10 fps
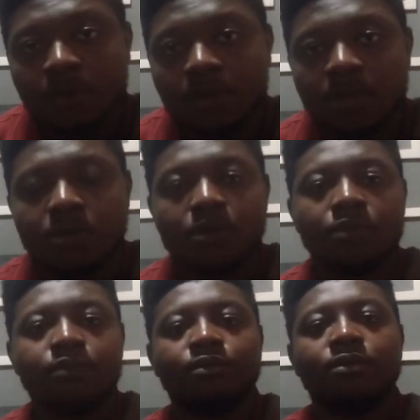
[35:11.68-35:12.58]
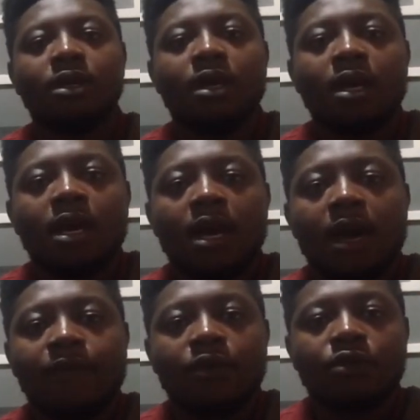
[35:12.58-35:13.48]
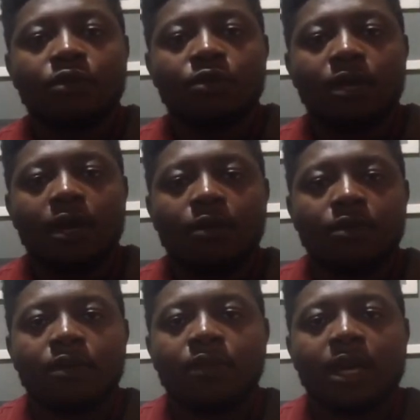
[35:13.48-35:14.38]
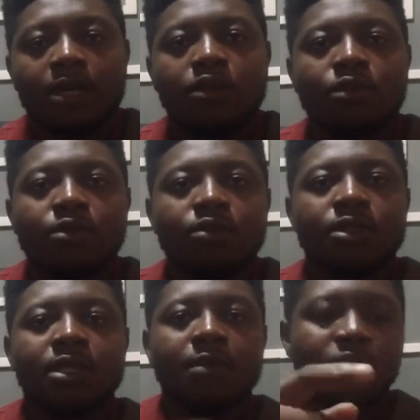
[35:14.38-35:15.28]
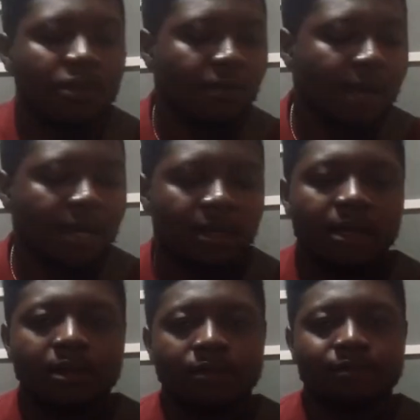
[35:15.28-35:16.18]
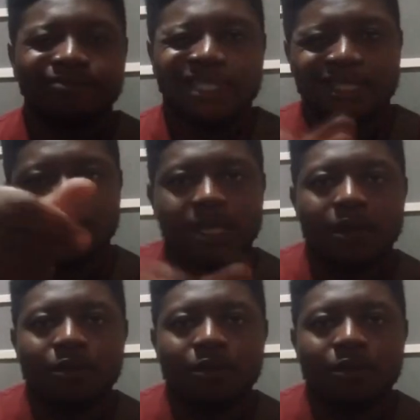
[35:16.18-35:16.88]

so I've got to go now. Thank you. Stay music minded. Ciao.